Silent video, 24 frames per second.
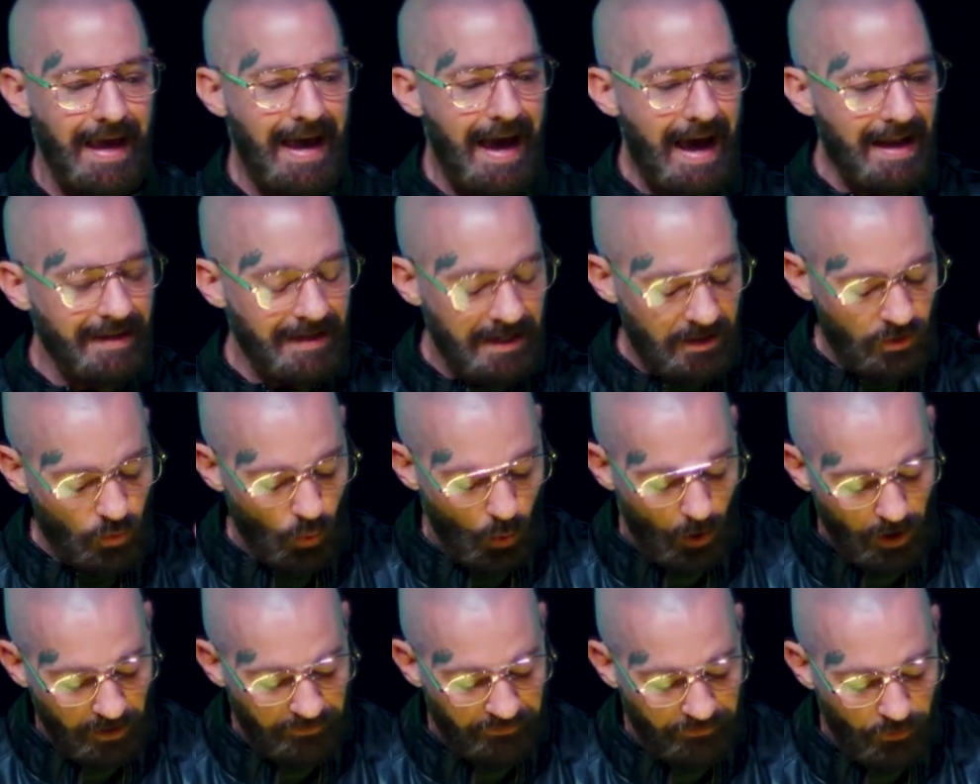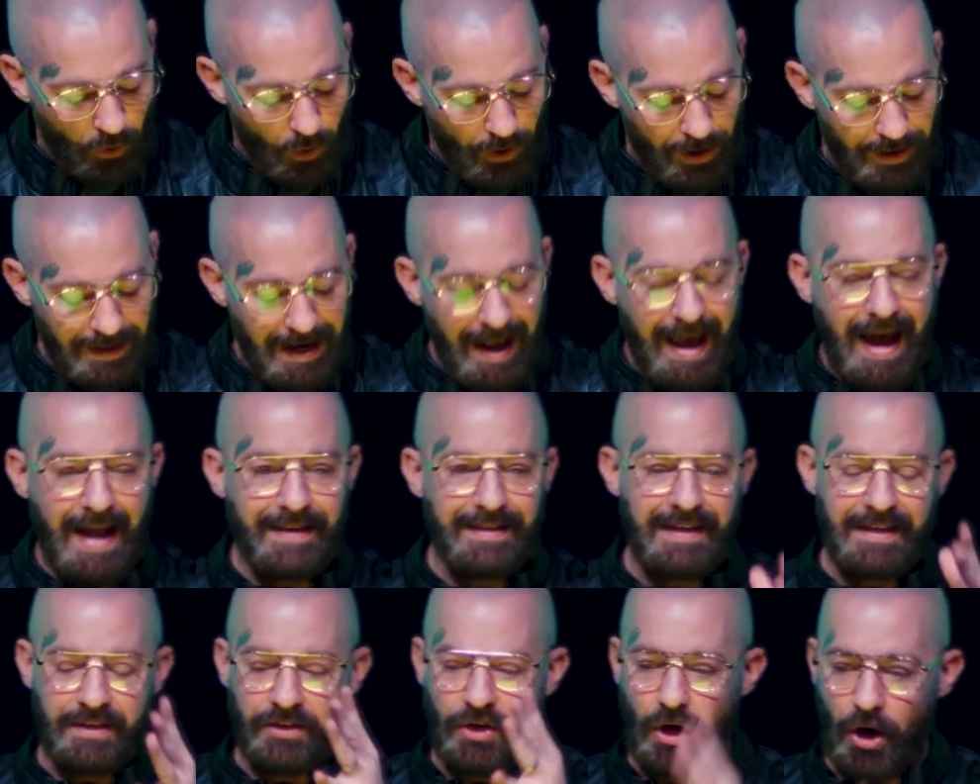I didn't work for it. I
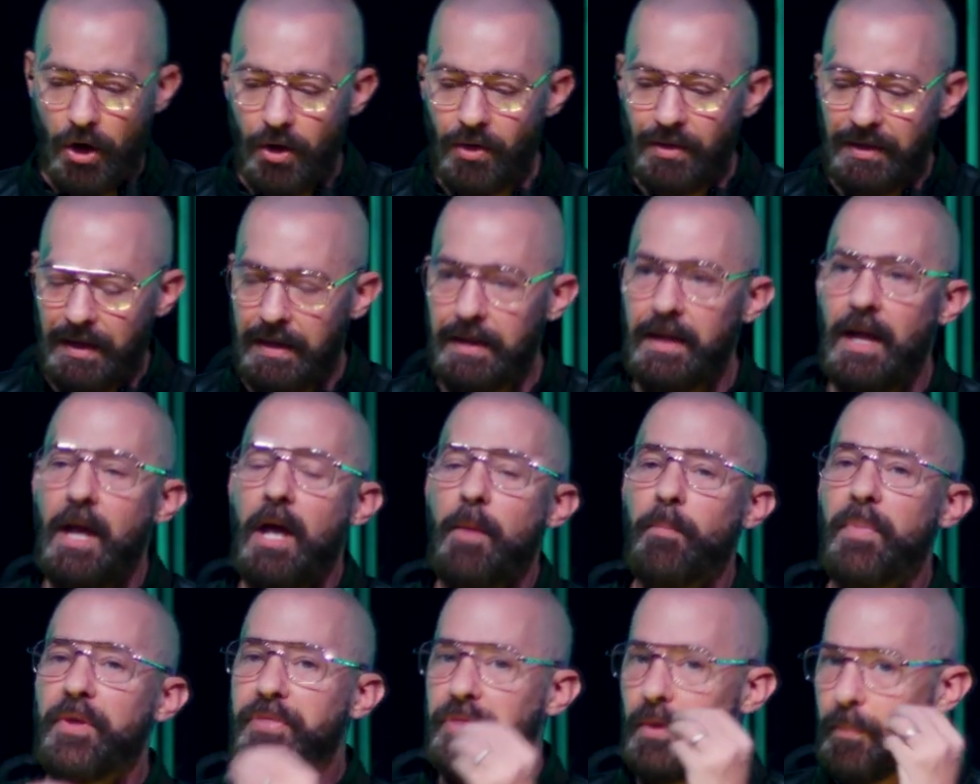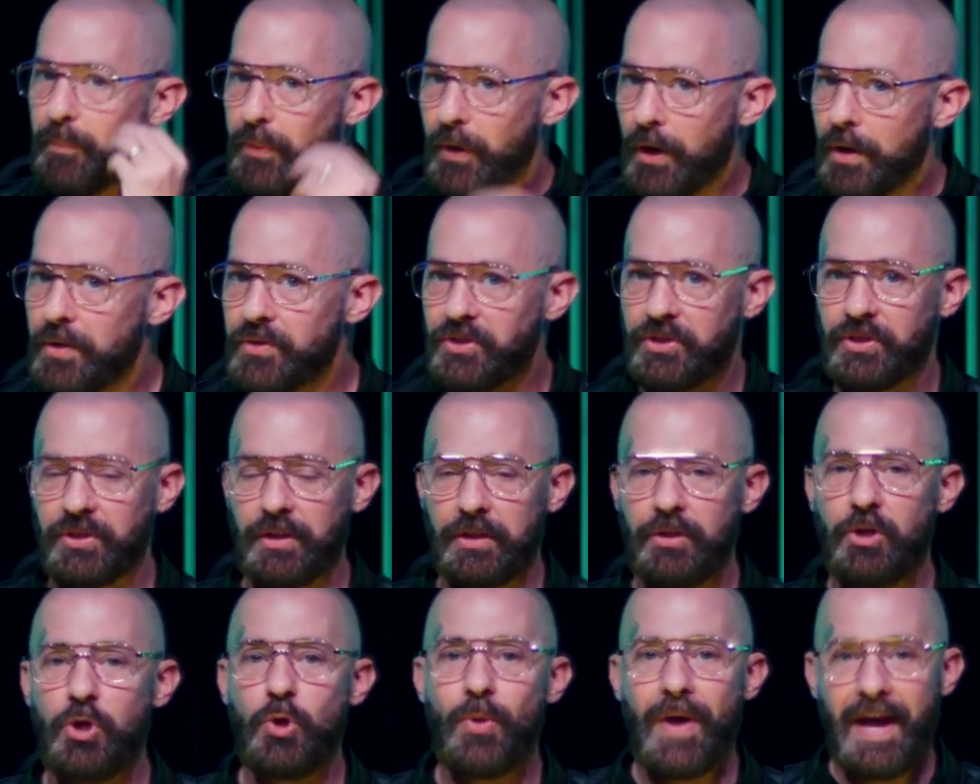didn't earn it. But the
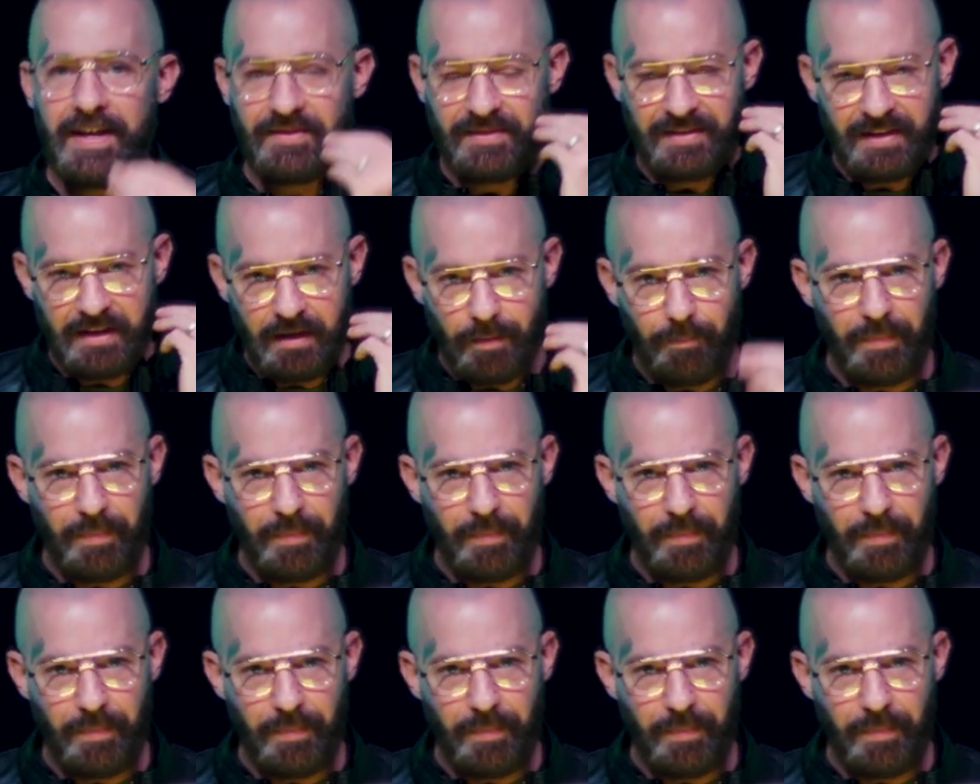person who has the